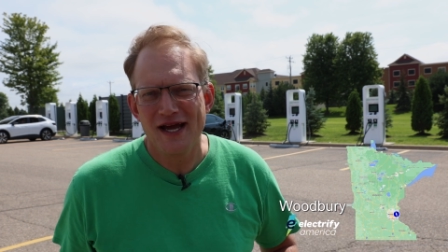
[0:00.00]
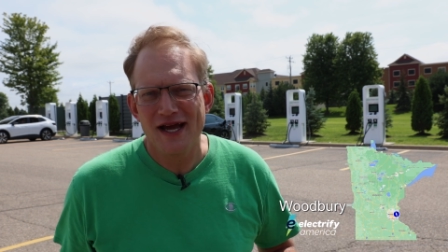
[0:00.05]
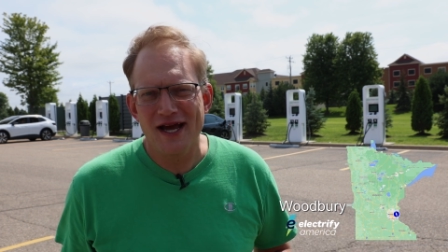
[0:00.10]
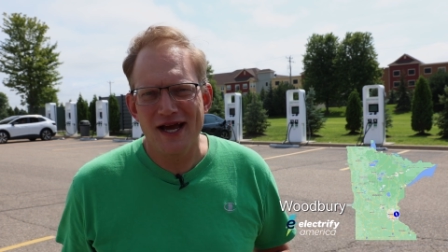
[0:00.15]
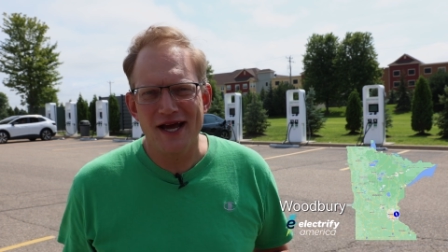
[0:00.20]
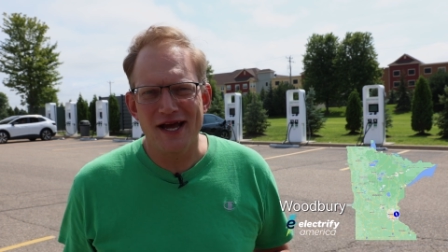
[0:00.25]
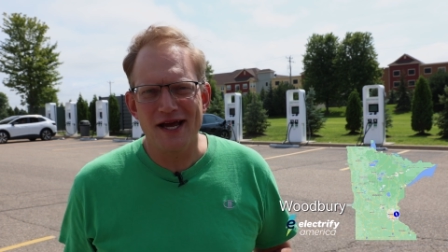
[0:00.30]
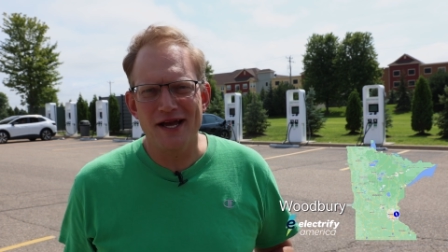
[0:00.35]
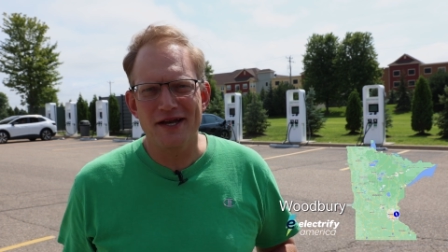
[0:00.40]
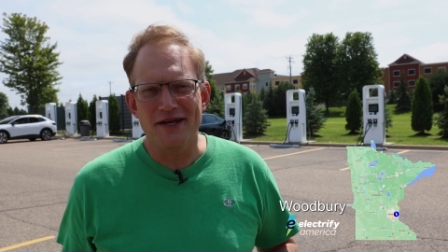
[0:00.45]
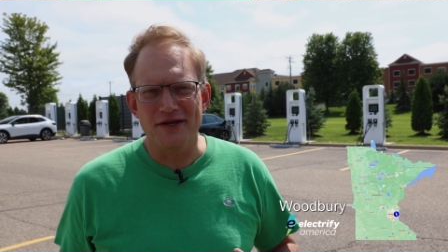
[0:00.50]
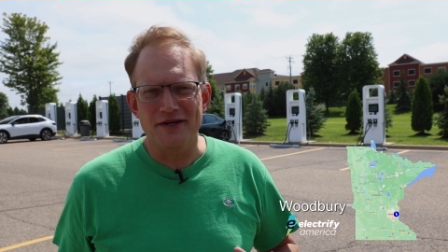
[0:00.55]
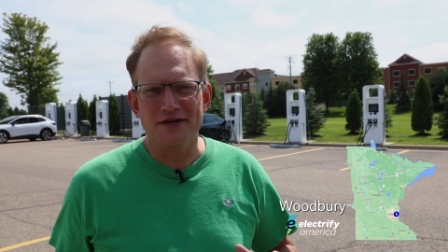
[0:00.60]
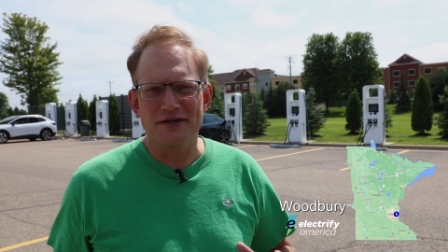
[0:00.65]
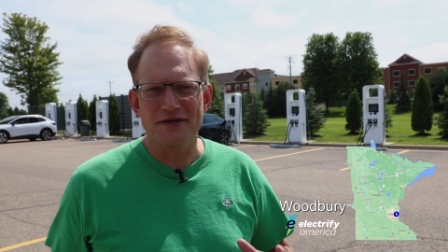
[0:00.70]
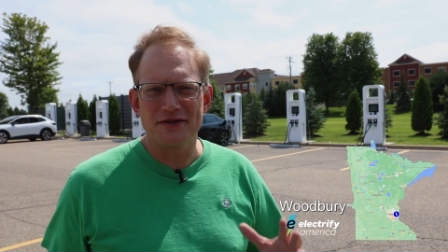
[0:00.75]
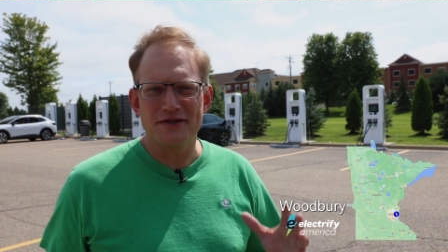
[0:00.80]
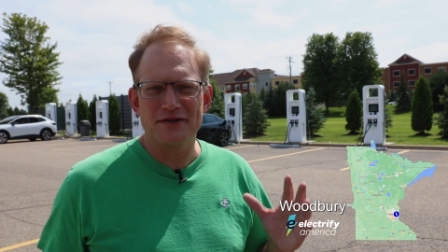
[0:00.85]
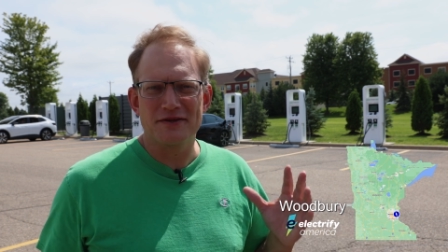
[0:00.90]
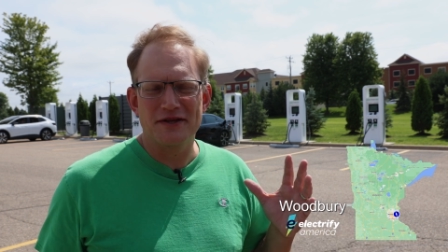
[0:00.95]

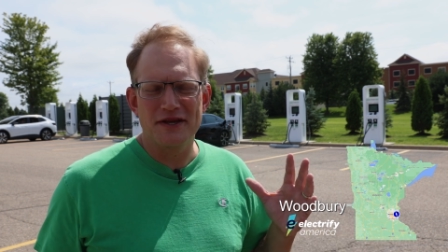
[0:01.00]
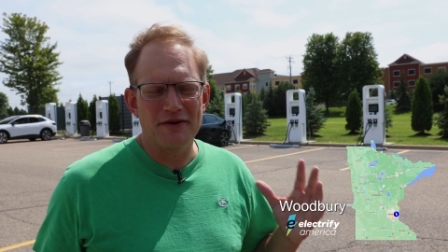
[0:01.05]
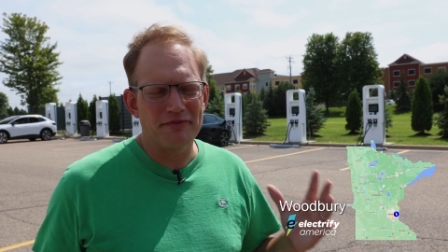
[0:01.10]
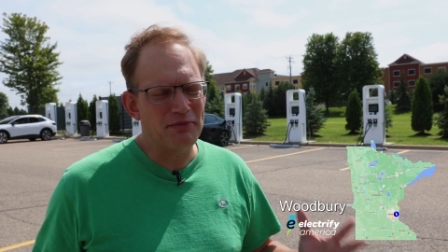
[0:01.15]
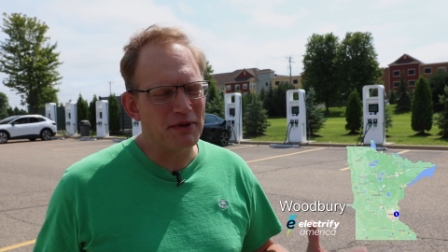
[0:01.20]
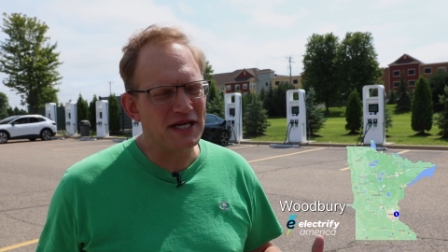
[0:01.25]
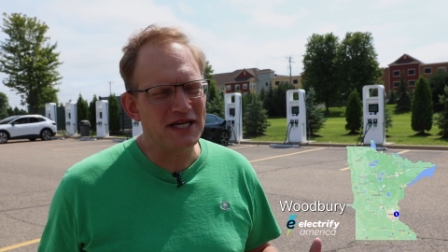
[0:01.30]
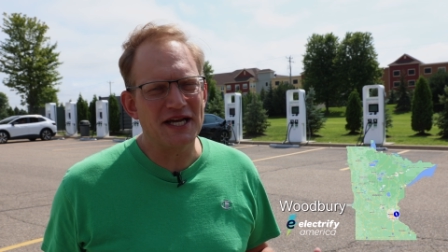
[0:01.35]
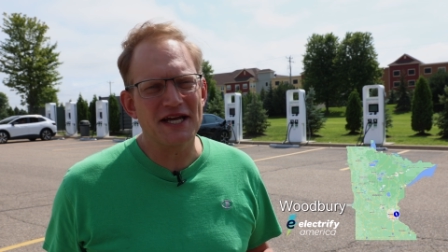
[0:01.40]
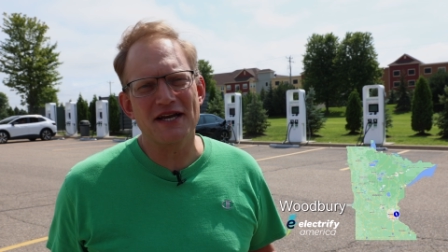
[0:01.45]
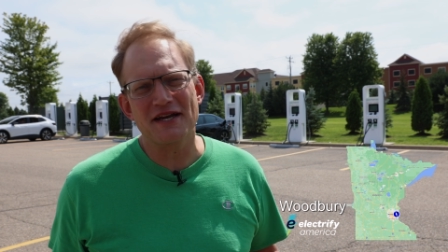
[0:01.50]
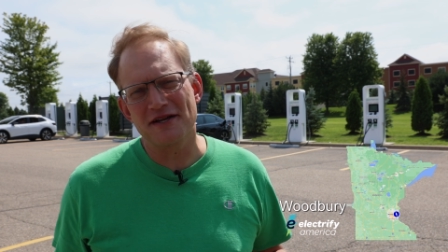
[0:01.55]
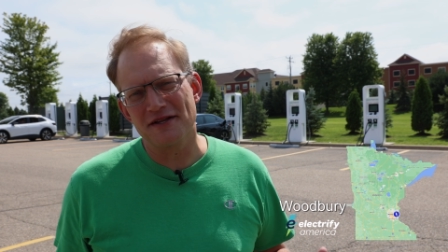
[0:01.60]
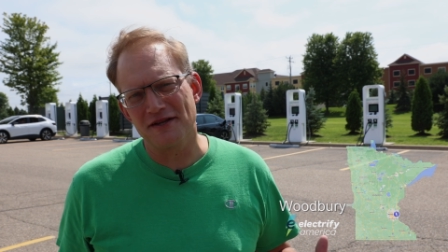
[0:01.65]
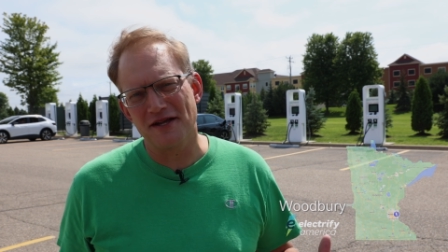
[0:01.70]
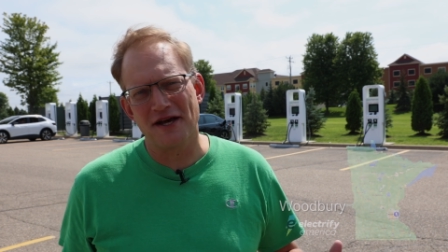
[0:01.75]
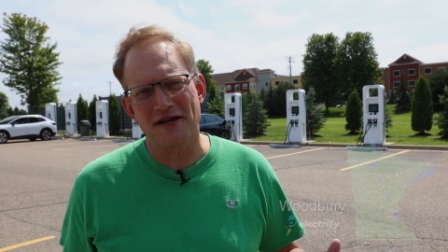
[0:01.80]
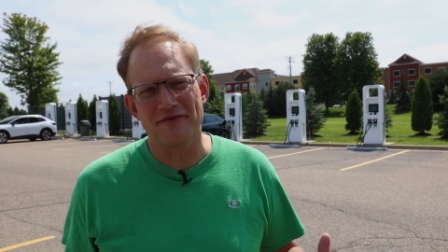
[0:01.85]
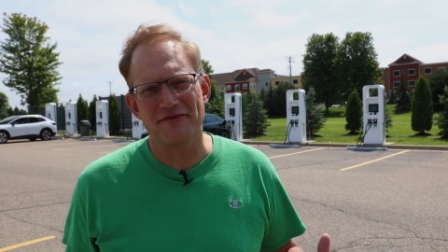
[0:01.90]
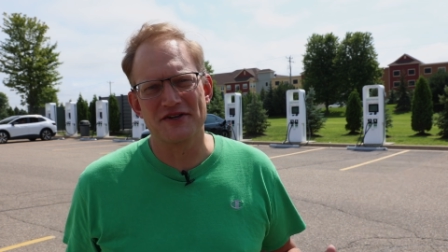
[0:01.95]
and they've been getting a
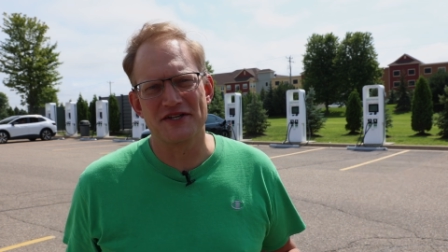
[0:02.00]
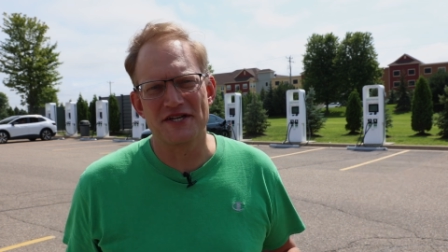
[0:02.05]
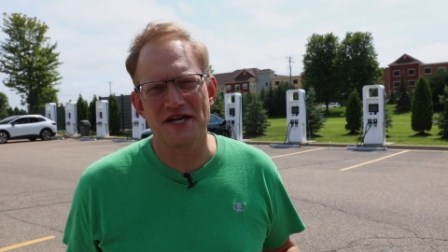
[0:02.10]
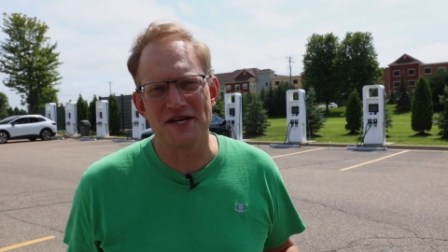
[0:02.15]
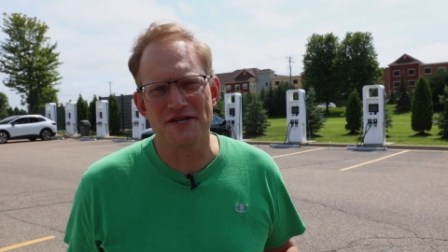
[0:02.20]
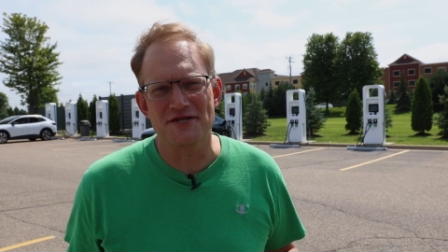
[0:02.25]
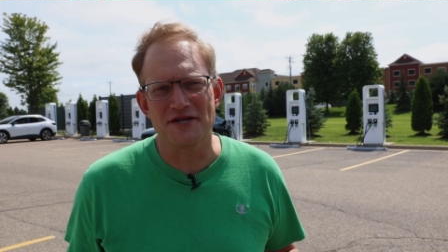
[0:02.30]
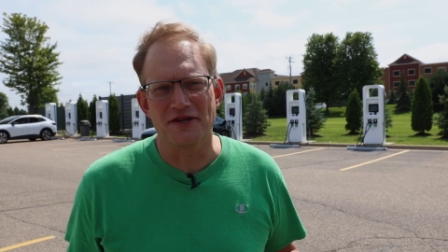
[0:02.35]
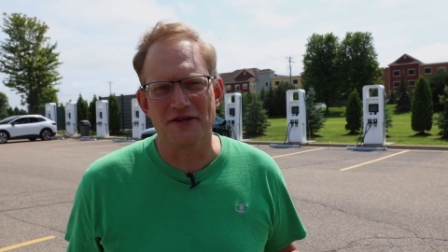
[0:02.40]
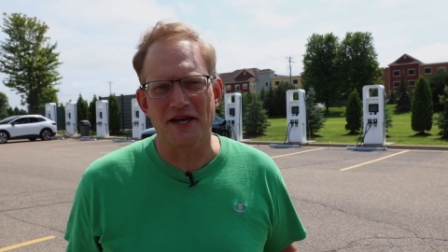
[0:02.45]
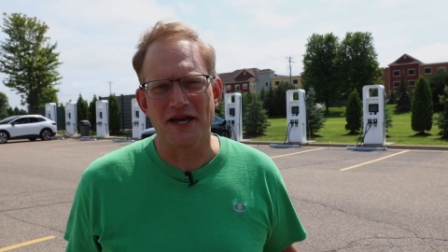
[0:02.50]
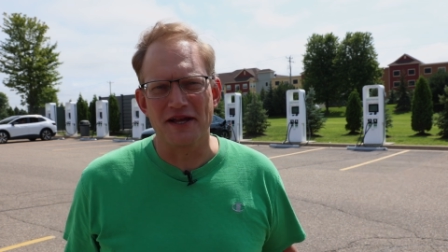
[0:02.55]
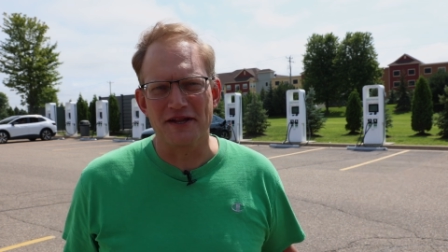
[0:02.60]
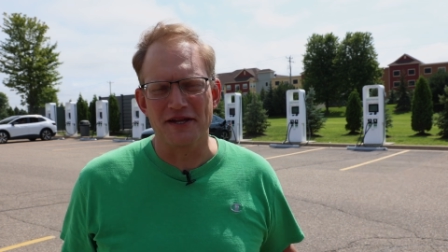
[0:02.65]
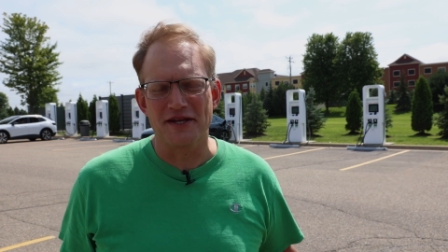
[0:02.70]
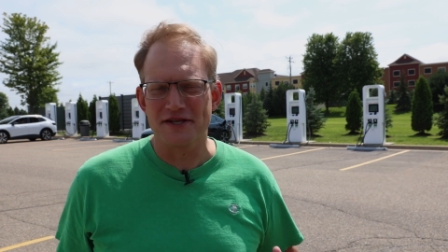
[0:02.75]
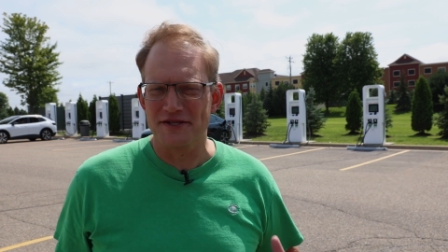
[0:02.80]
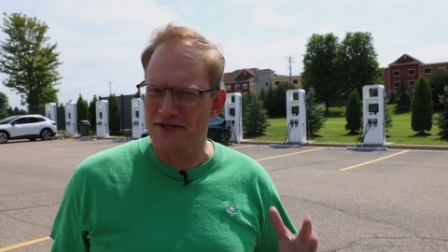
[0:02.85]
lot of attention lately.